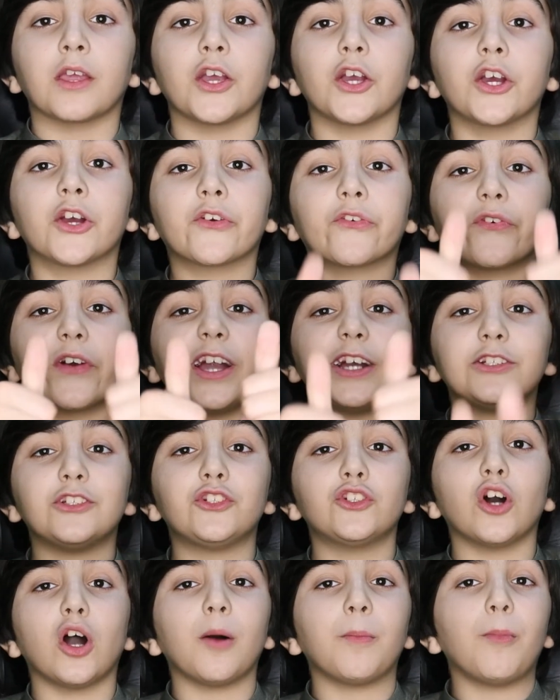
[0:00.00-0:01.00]
Great
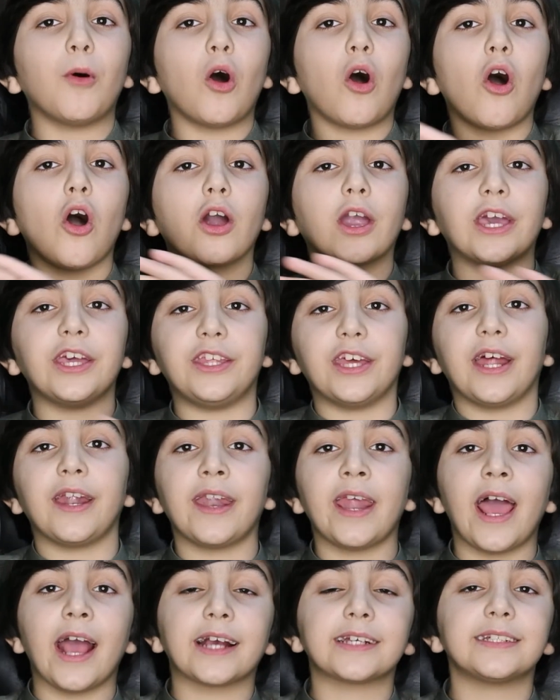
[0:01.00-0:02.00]
job. Okay, the
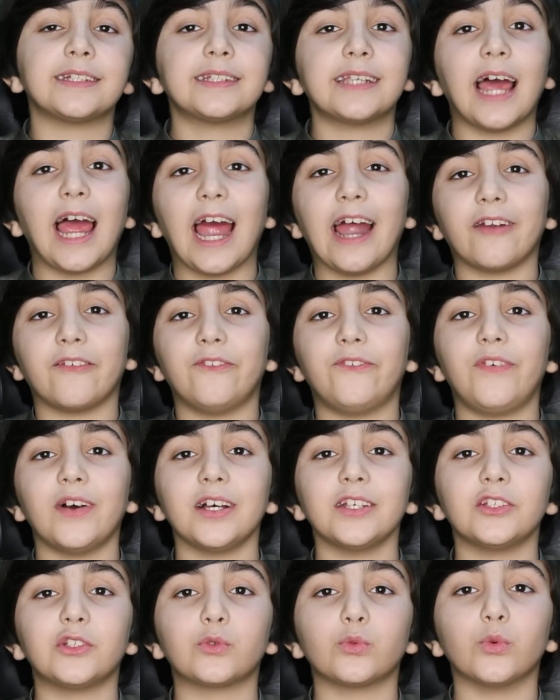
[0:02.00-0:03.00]
next
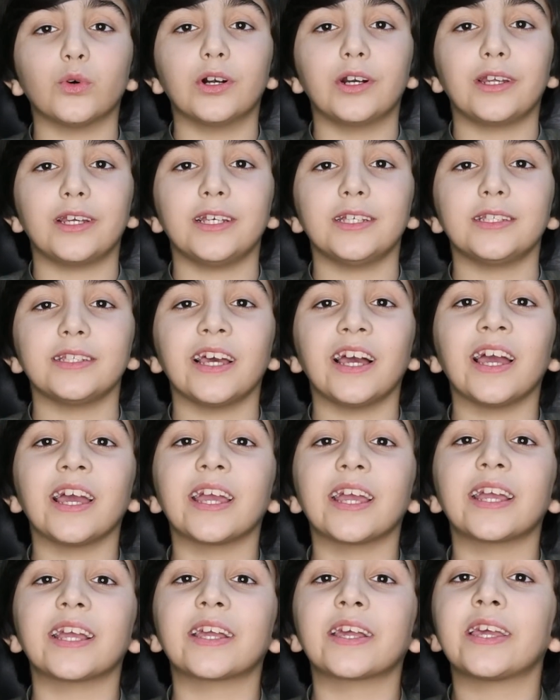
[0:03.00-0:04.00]
advanced word is
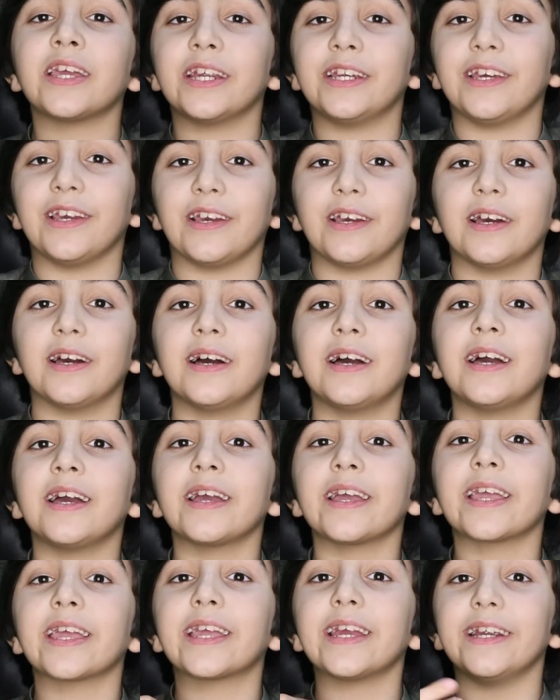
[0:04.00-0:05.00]
kidding.
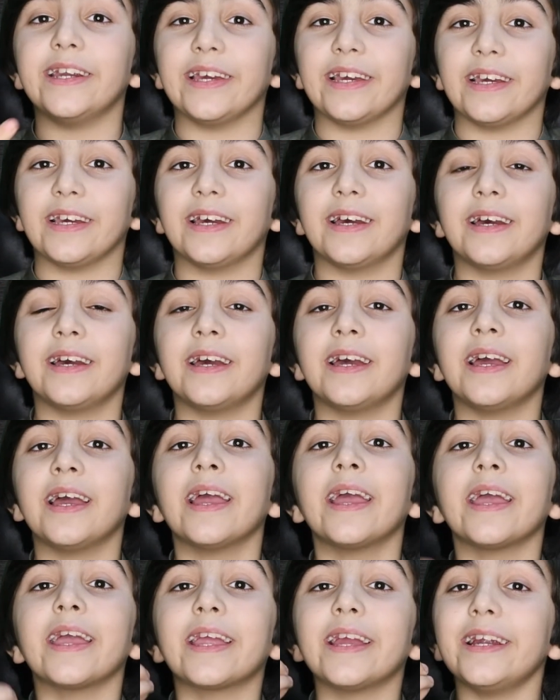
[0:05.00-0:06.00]
Kidding.
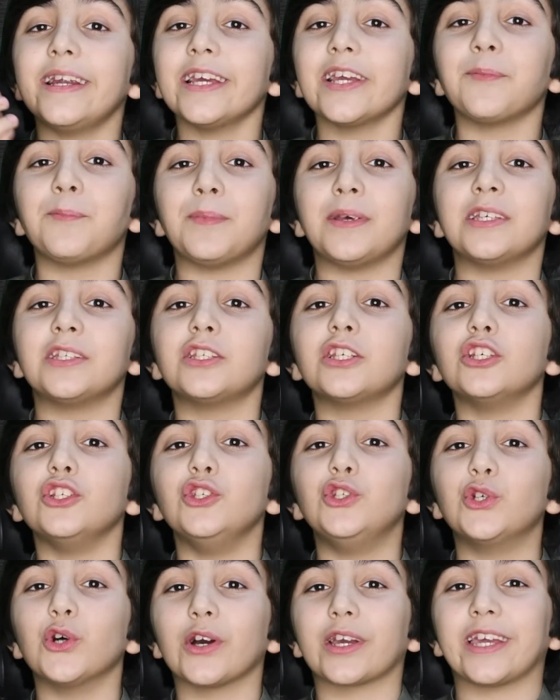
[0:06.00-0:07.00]
Kidding means
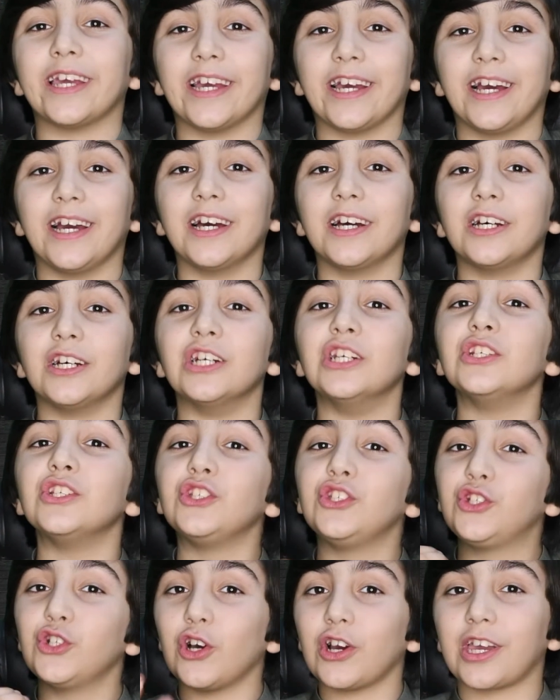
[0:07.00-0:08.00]
joking.
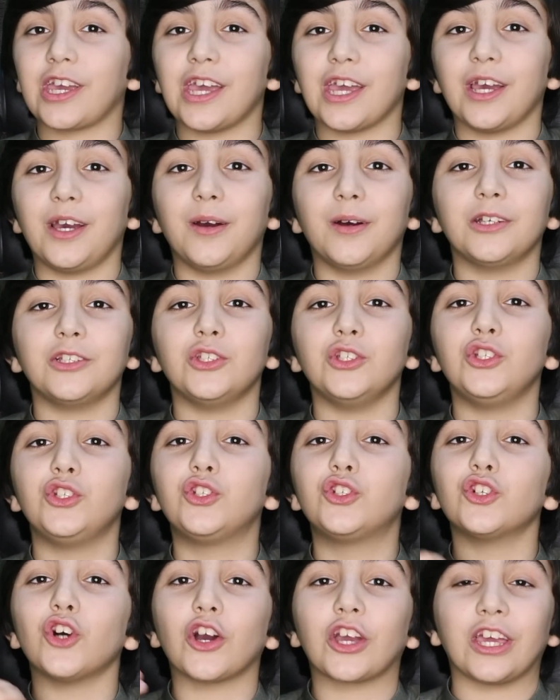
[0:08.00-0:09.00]
Joking.
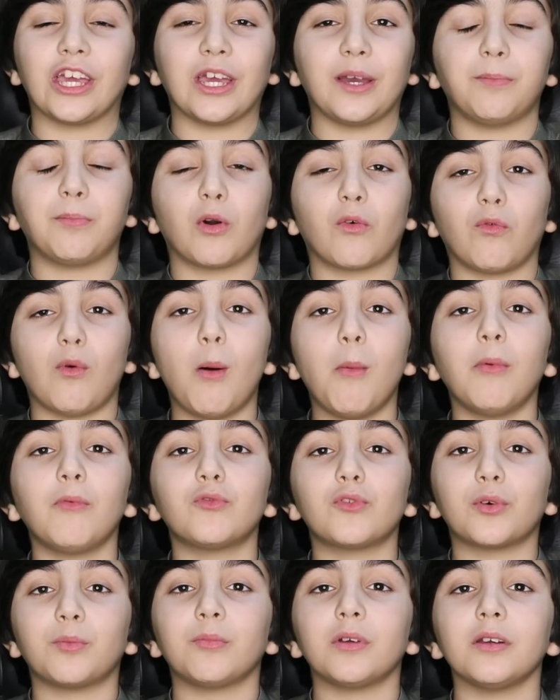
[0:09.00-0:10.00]
Joking. Perform
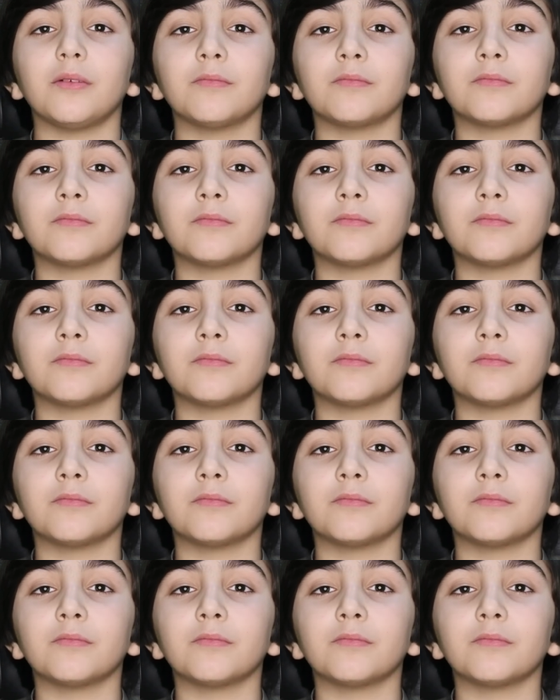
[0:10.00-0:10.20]
after me.